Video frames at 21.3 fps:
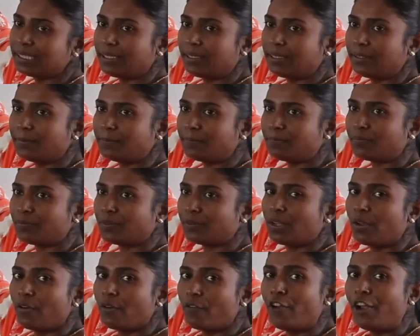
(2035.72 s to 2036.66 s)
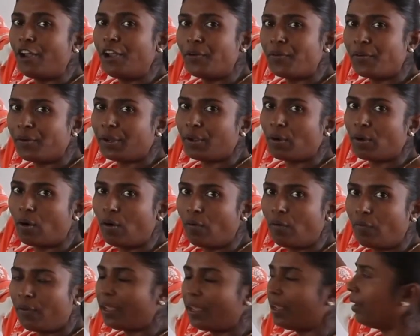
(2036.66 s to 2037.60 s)
in filtering
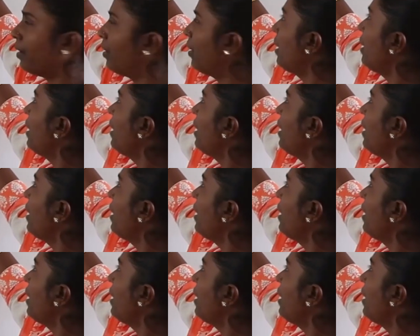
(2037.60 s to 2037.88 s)
of air.